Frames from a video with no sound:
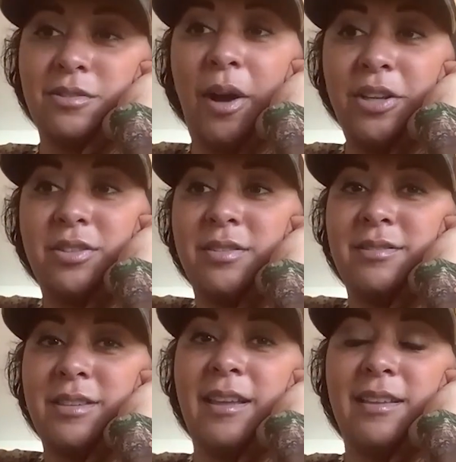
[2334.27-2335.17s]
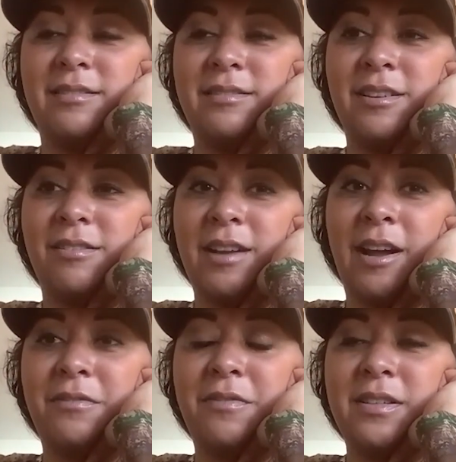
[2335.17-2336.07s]
questions and,
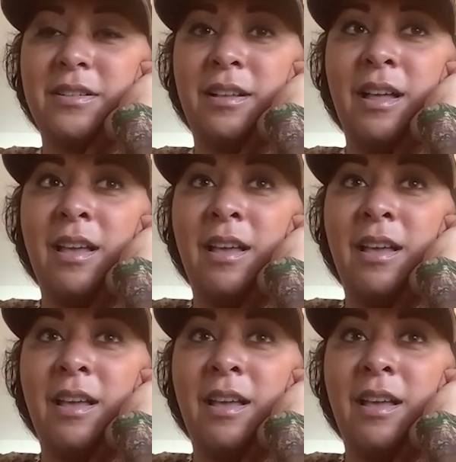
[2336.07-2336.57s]
not feel,